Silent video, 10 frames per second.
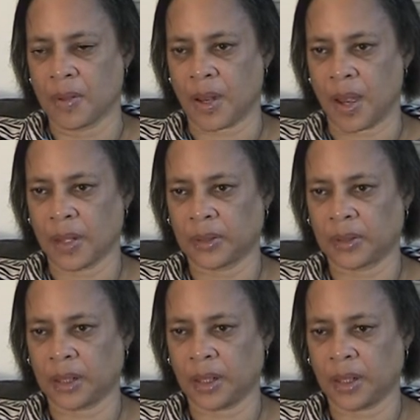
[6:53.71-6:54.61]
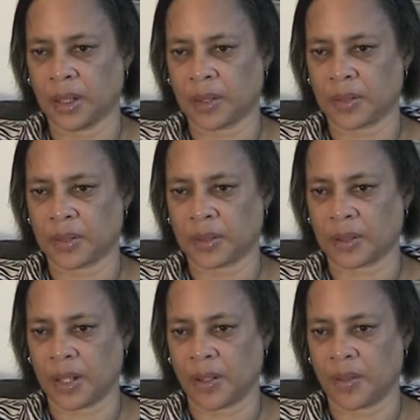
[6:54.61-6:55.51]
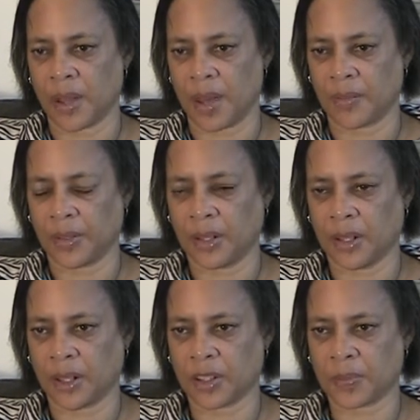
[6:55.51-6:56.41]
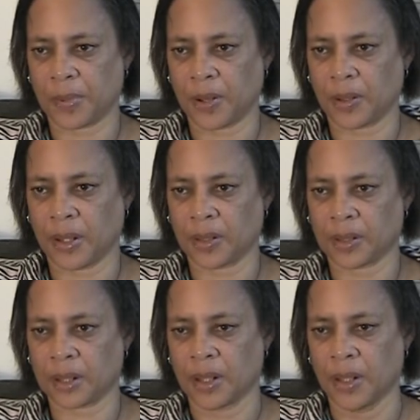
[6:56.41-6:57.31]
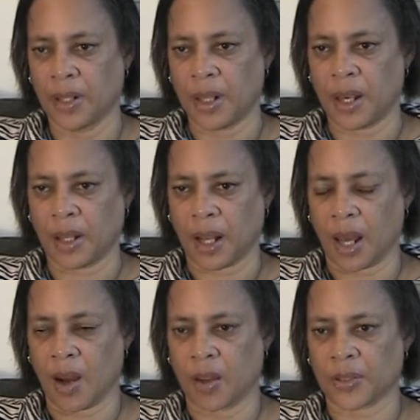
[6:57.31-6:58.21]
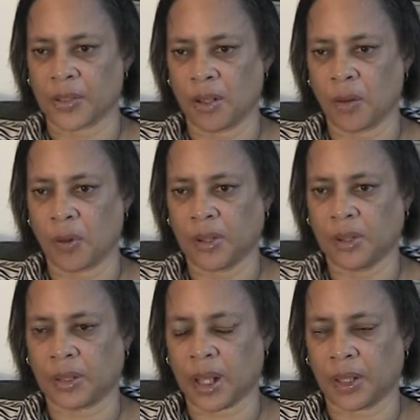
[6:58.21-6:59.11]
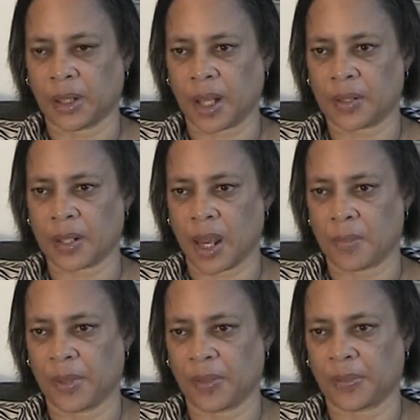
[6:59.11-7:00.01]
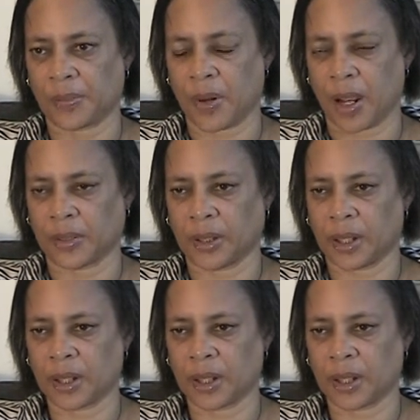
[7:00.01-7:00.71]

I say that they don't have any experience. And I also wouldn't take that type of project.